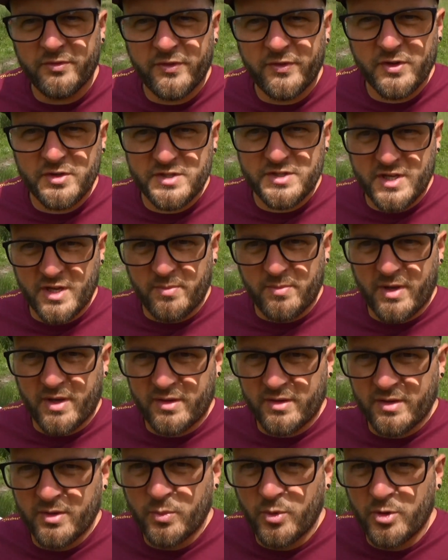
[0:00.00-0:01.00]
first tip
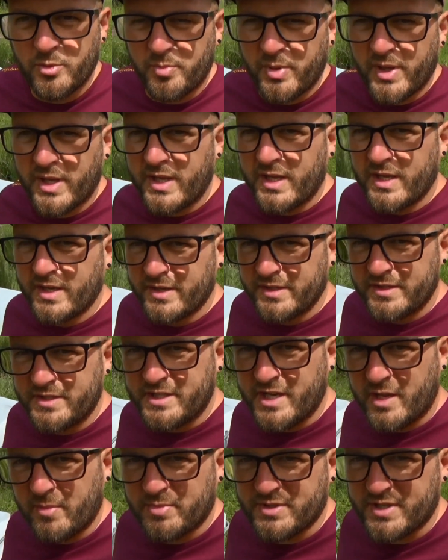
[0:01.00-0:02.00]
then would be
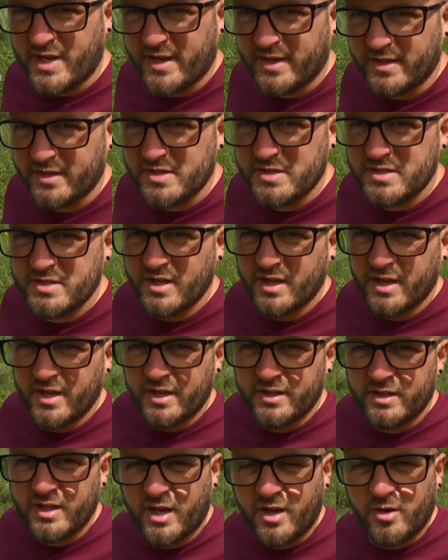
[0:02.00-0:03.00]
dip tanks.
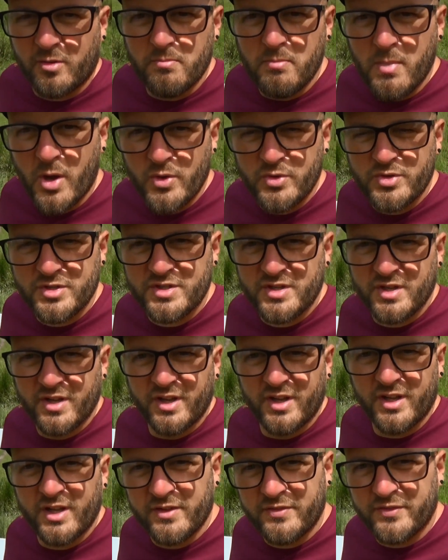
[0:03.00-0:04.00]
Now
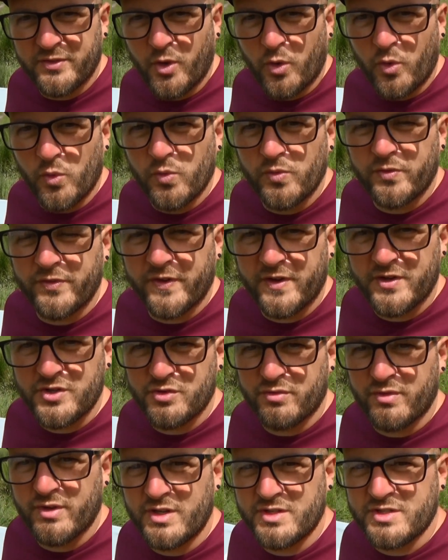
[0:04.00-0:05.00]
most, if not all
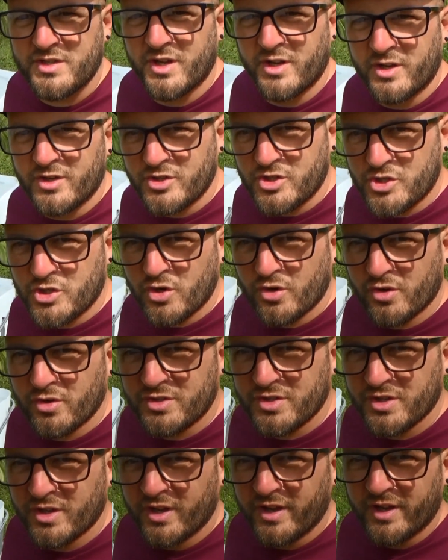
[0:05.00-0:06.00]
fisheries
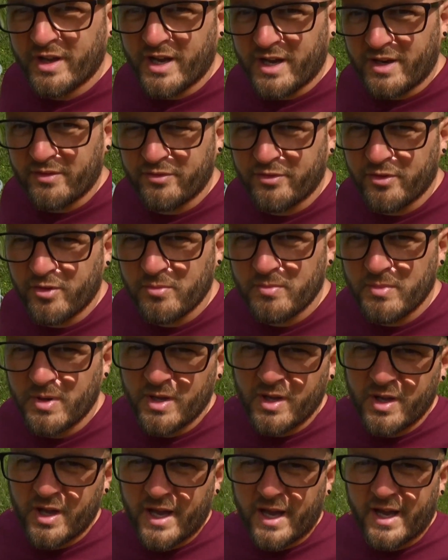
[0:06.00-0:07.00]
should have them,
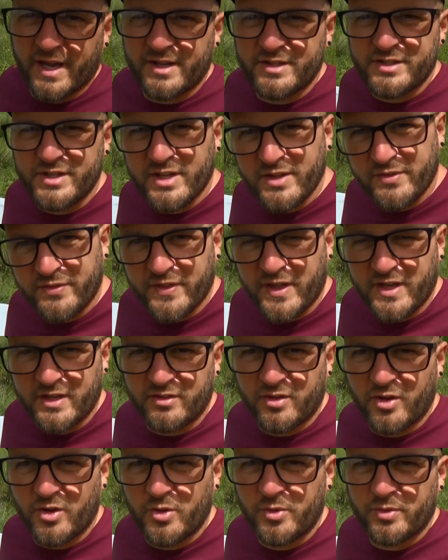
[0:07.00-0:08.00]
and if they
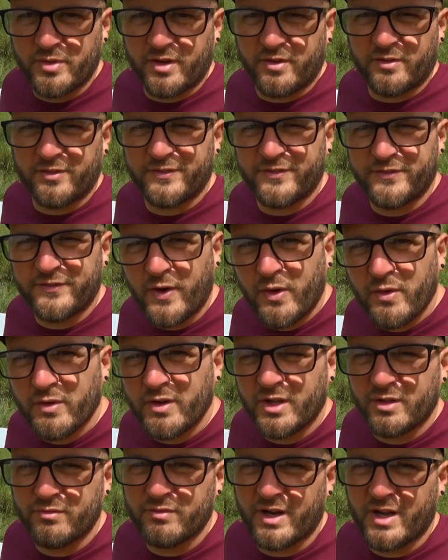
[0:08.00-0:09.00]
do, then I
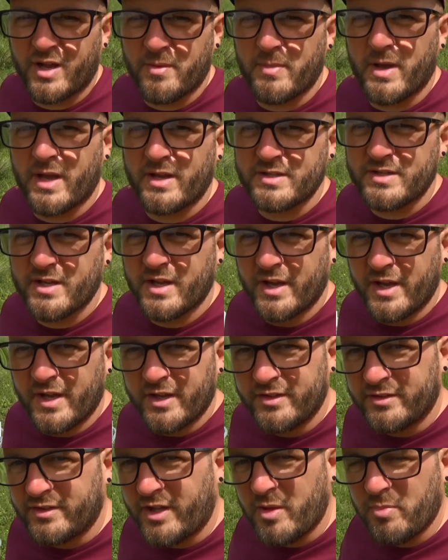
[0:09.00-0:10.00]
thoroughly recommend
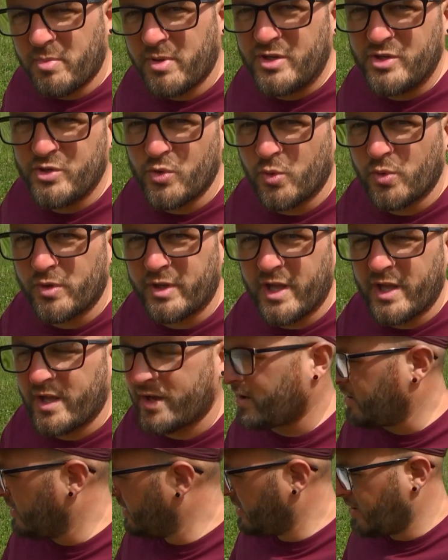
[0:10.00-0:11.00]
dipping your
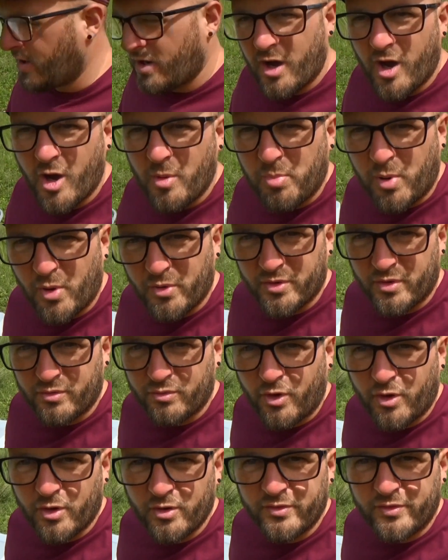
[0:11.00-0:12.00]
gear upon
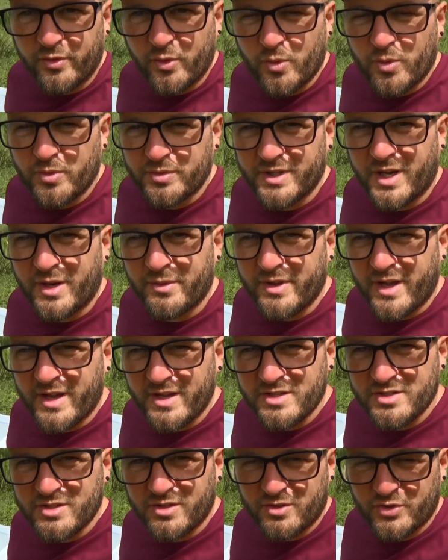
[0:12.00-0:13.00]
arrival. Now
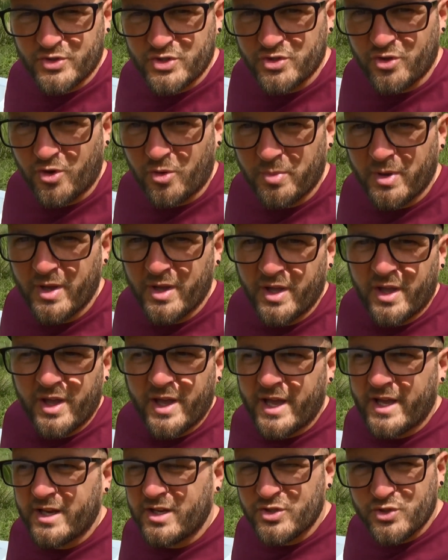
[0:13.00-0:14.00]
that is going to stop
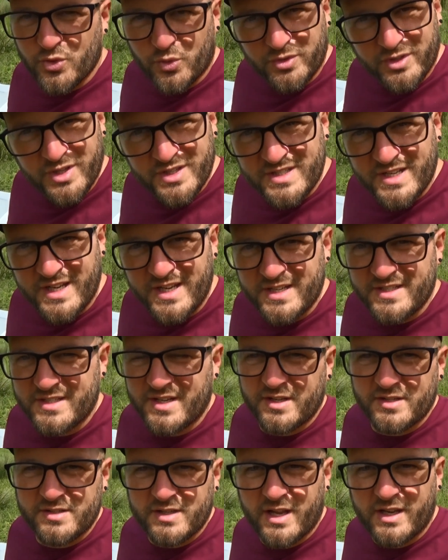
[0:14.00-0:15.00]
any sort of
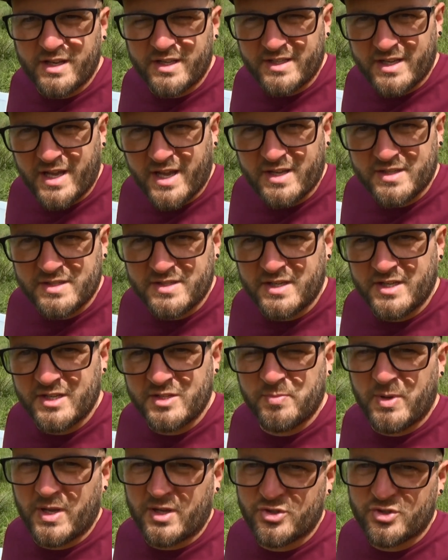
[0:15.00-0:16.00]
diseases, any
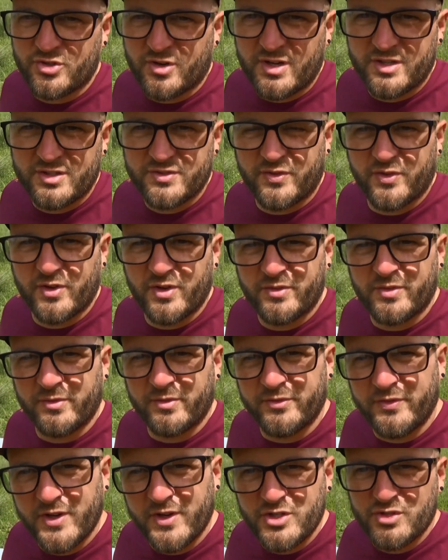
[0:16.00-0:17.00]
nasties being transferred
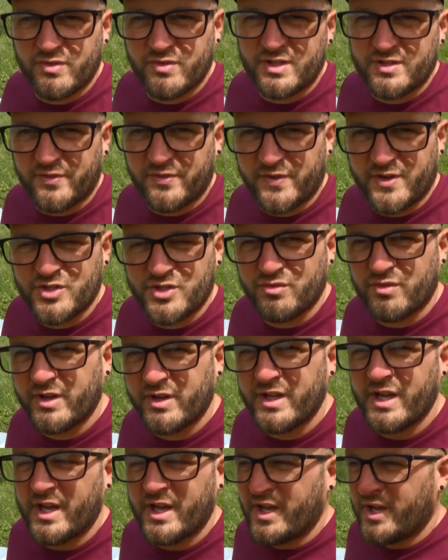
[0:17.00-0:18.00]
from fishery to fishery,